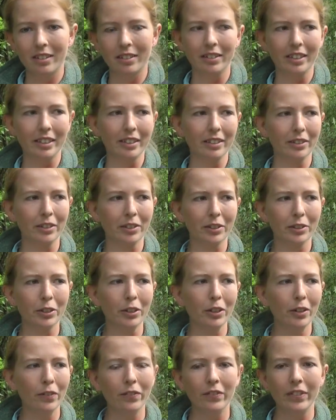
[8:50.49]
little
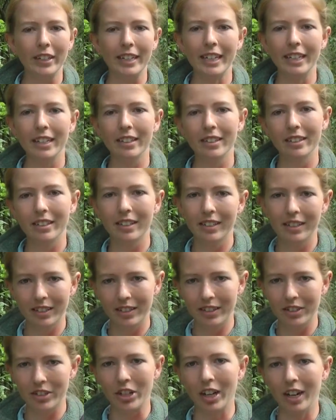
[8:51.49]
2 feet
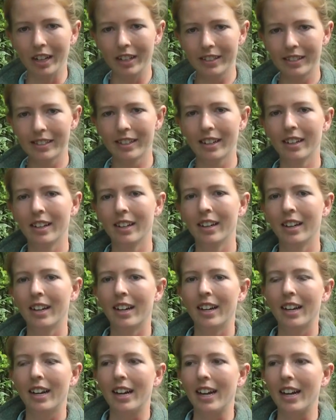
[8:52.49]
chunks
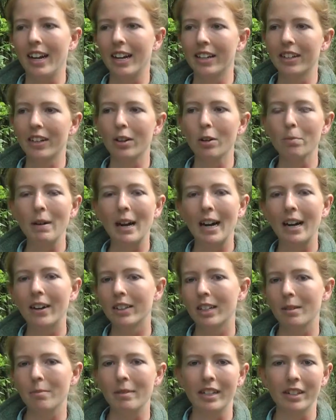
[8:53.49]
and go
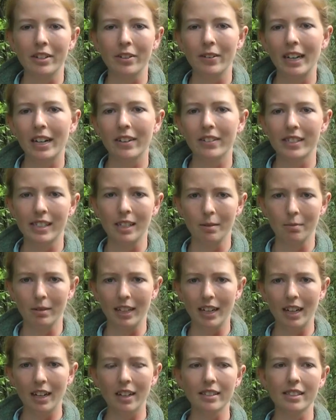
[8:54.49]
pound them in the ground
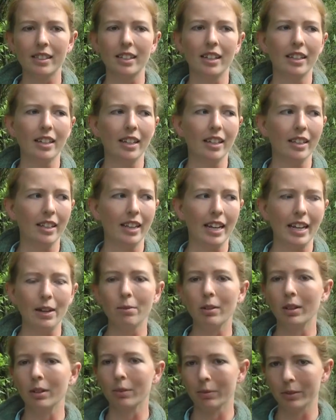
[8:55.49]
somewhere else, and then they
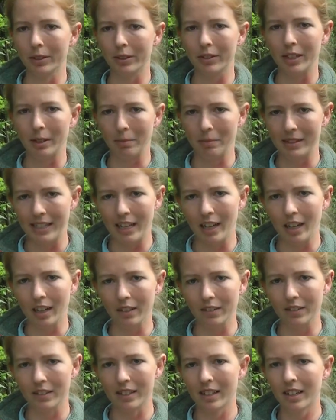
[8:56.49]
will root
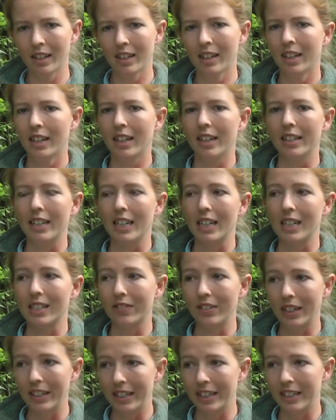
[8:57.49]
themselves. It
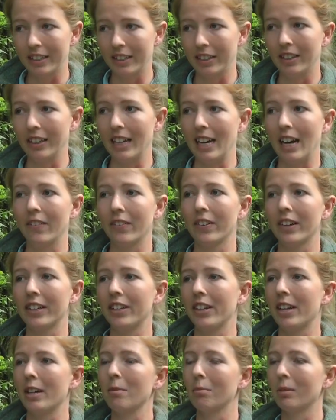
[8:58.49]
takes very little effort
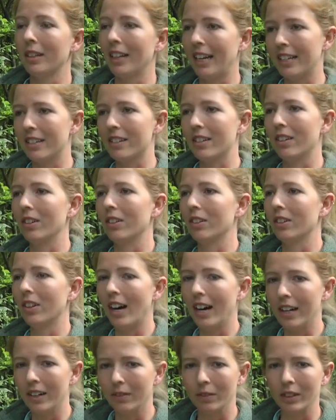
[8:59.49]
and you can plant a
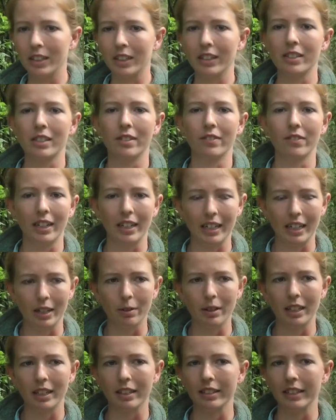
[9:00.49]
lot of willows very
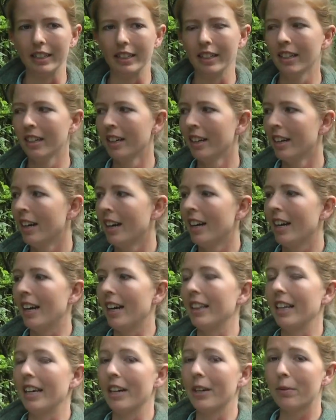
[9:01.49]
quickly,
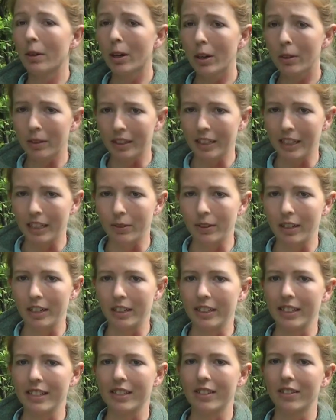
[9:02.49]
and they grow really
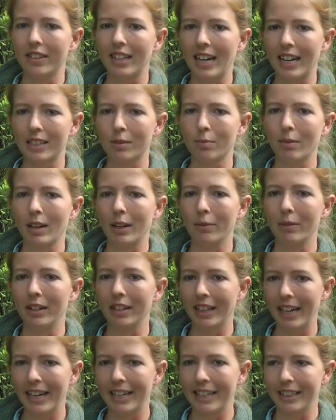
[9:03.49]
quickly, so that's why
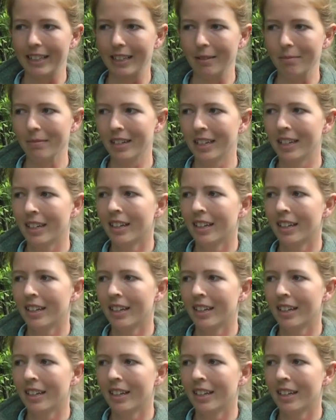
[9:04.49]
we like them,